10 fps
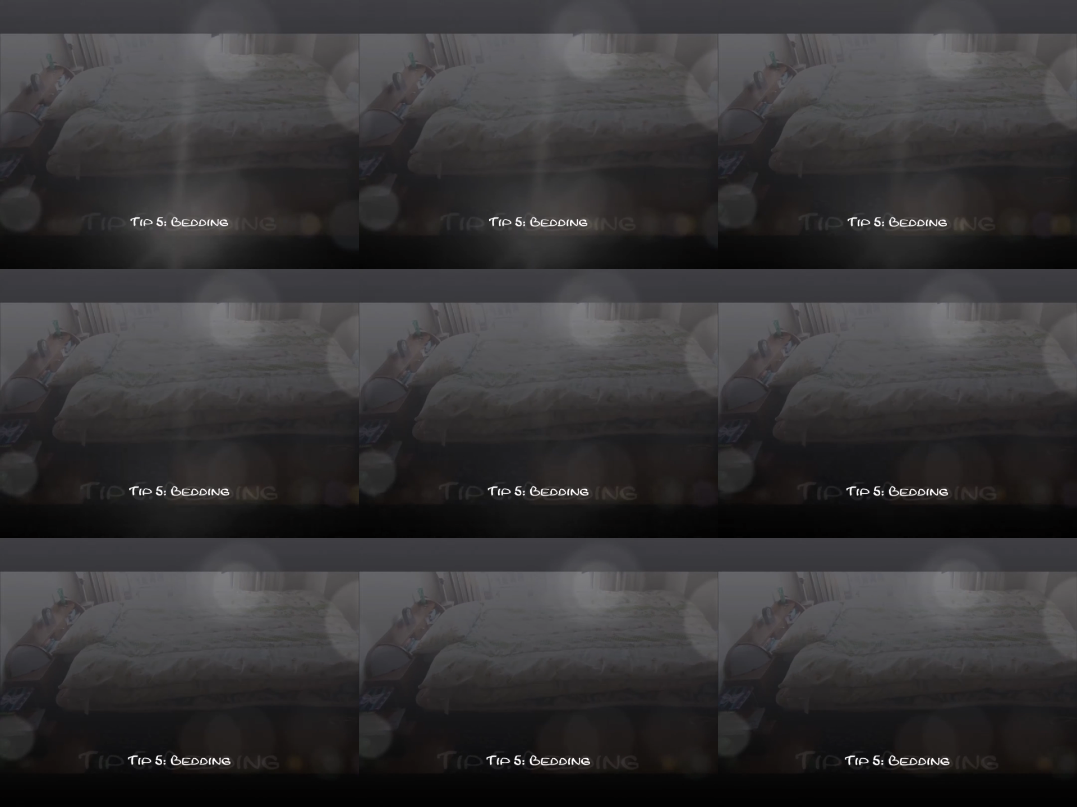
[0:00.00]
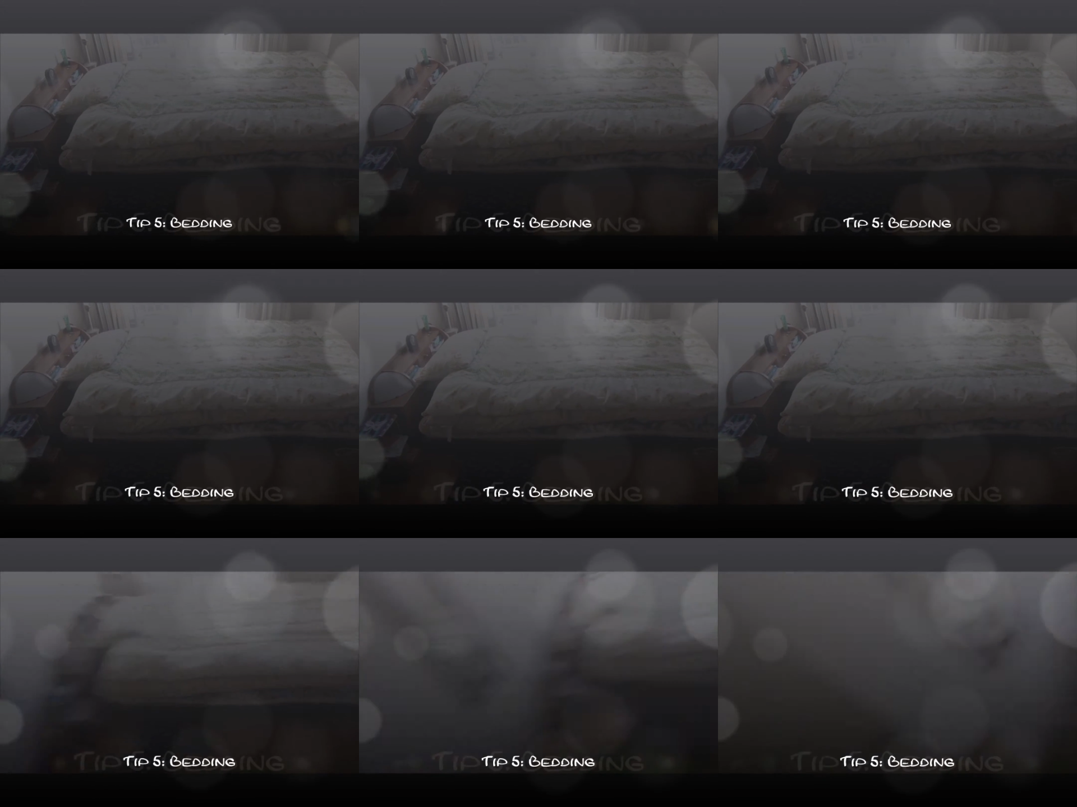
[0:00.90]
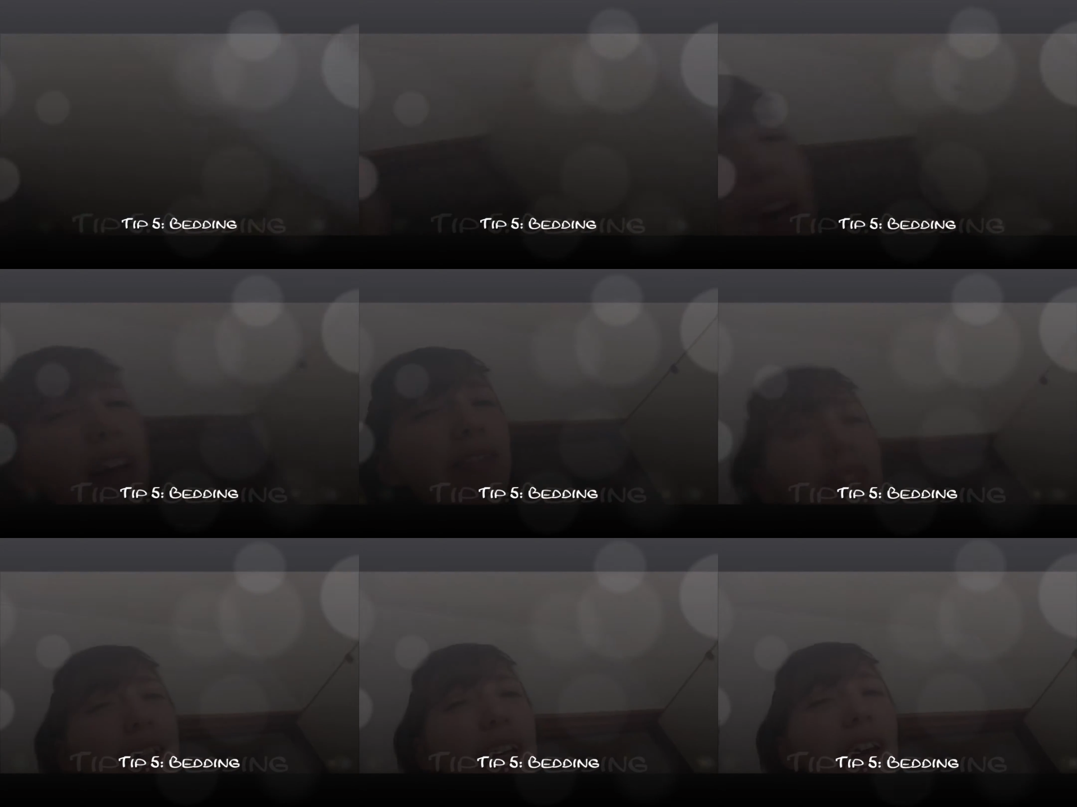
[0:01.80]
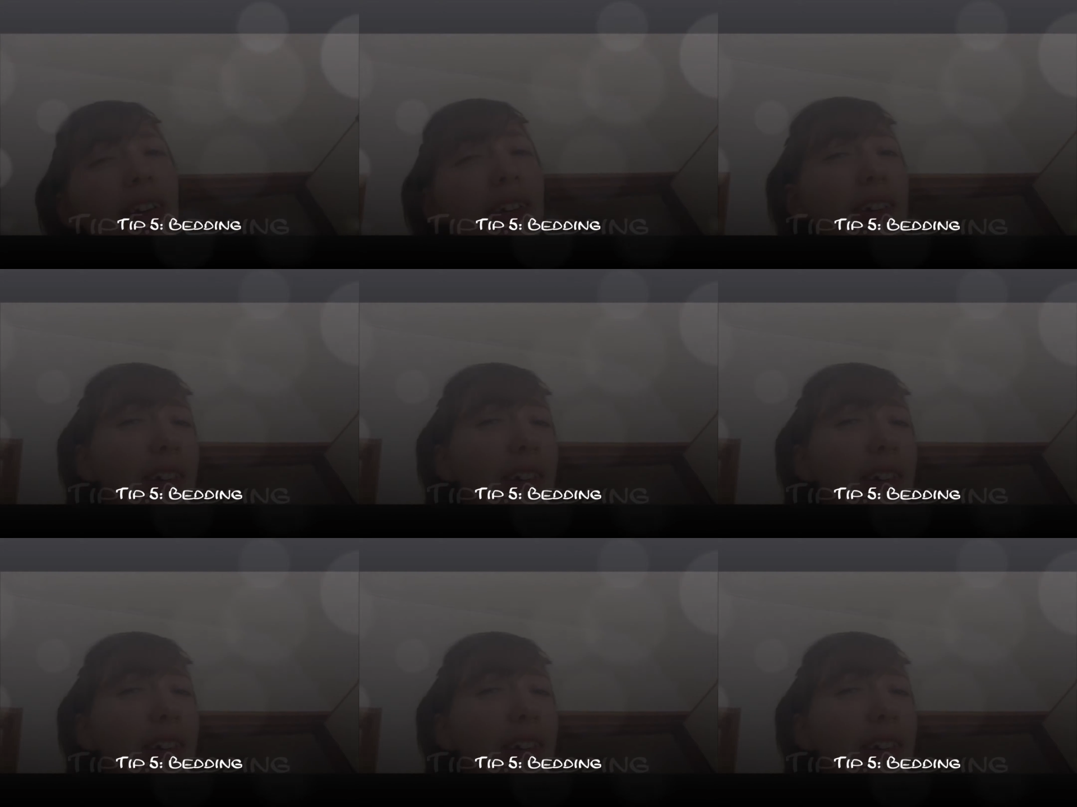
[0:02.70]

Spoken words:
Nobody's mouth can be seen.